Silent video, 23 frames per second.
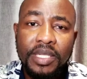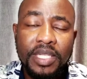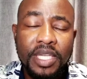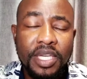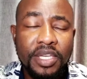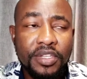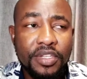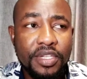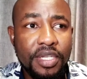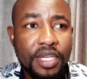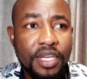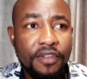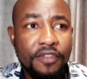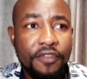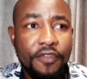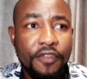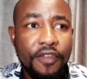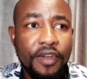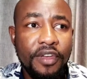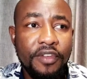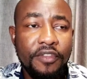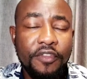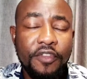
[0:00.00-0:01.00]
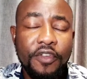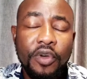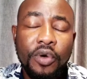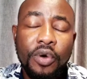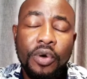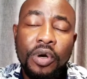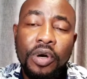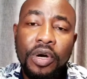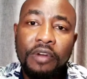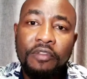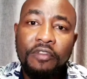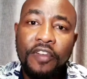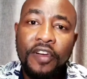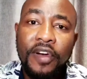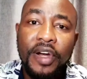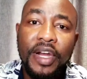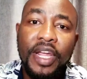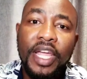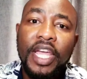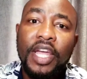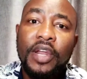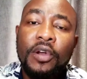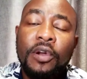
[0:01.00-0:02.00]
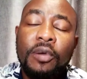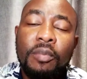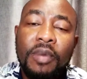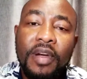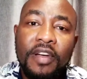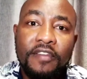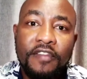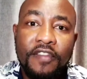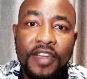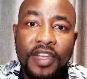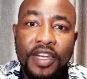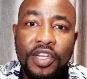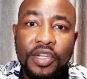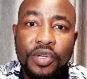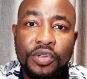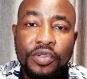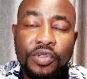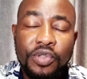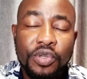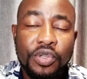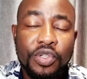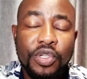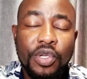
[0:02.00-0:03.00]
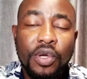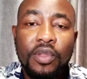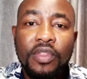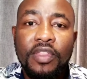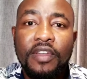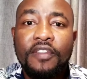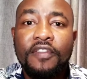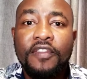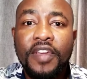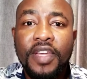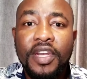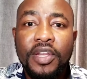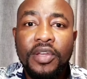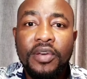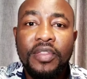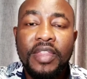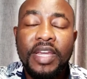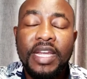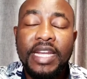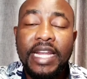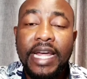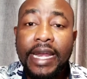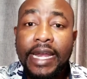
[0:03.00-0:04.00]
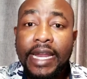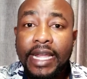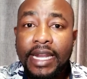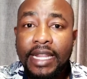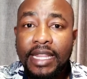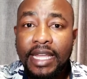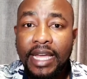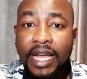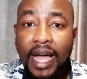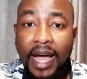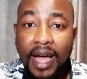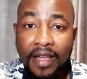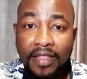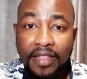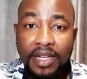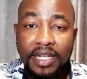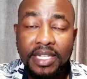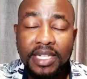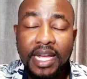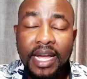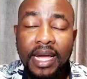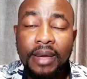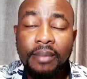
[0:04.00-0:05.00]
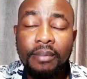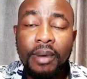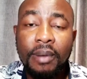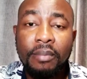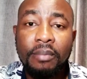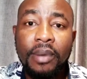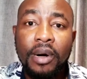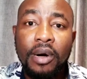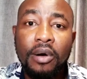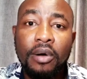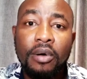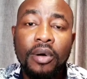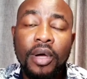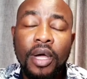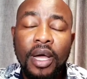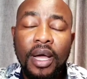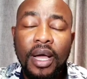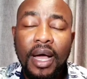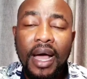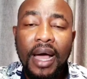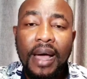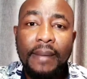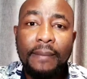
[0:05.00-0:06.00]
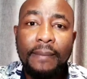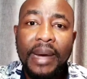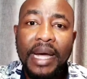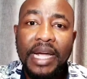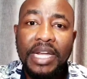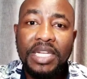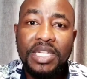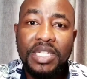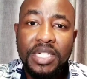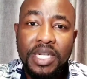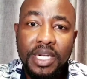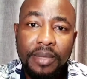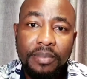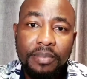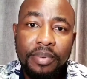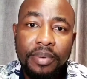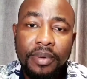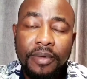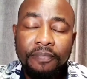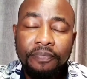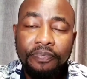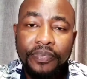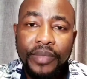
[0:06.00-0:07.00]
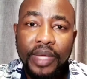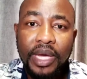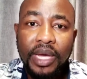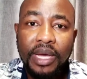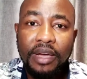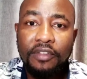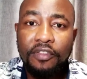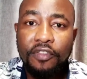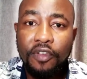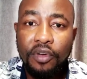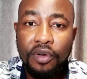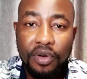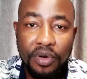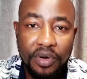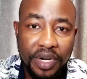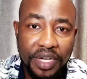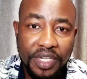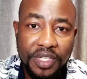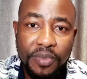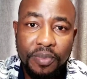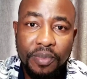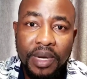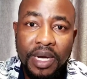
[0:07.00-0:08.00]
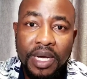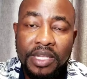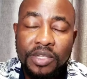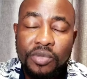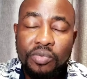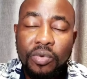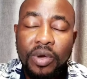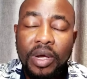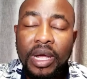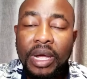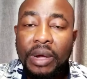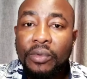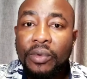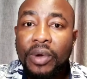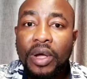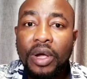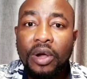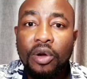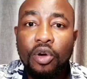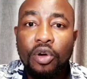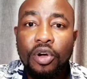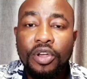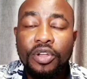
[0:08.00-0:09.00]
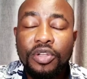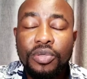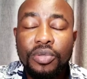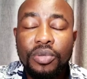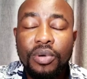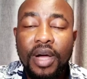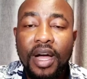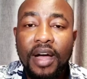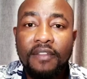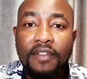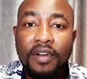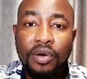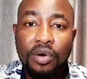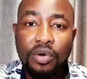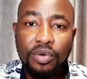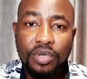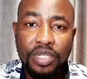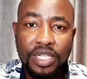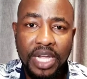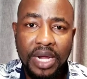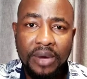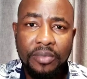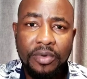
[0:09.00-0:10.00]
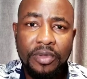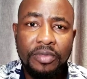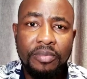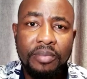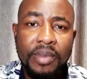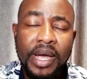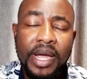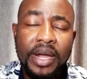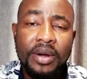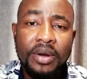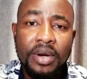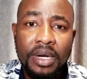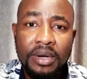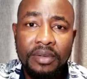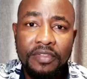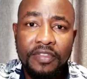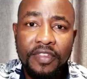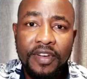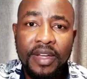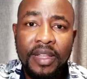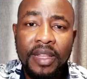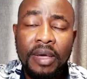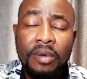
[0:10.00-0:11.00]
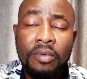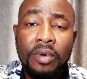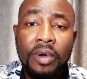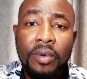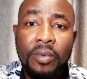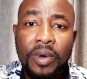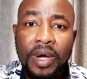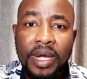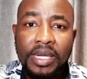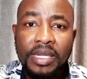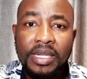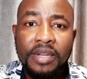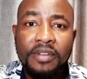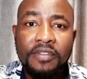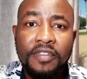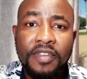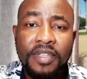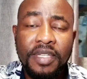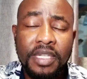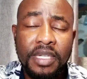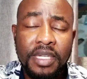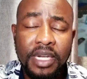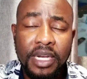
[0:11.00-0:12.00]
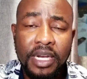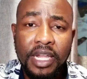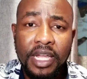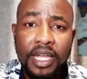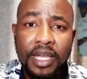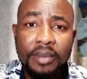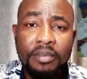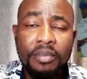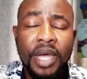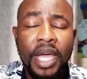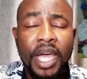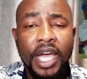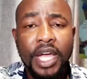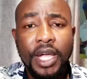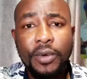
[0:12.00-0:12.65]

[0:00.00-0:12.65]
Just if you are very keen on my videos, you saw the video that I did the other time about my trip for Christmas, where we are going to have a good time with my grandfather. We went and visited him.